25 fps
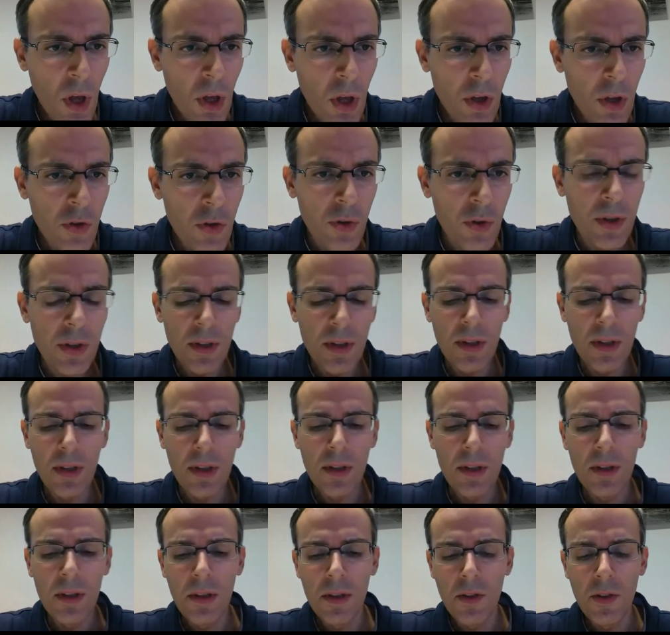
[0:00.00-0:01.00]
So
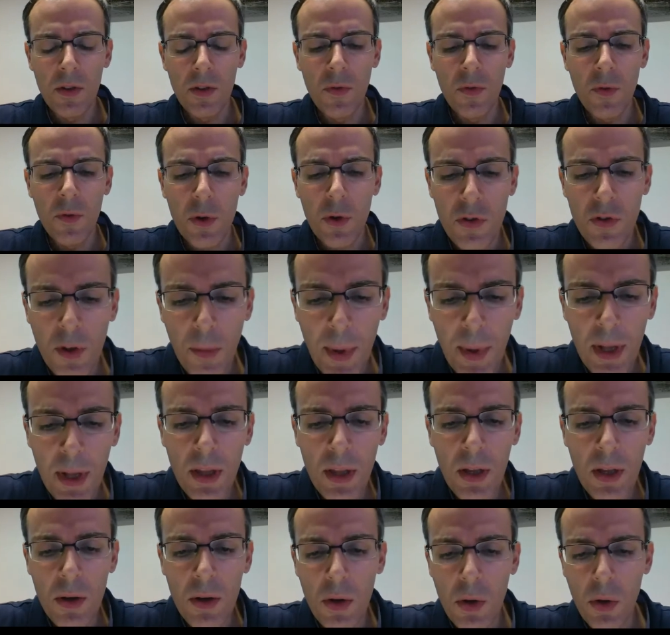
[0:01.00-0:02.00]
this is, of course,
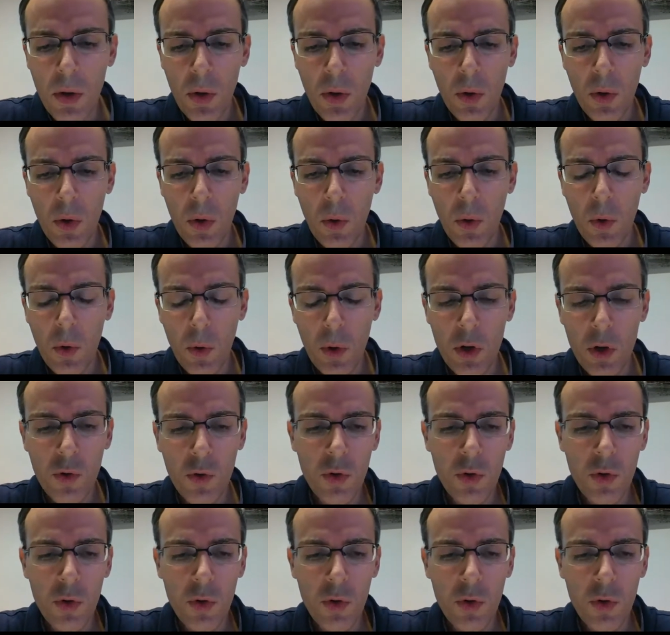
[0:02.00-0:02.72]
typically what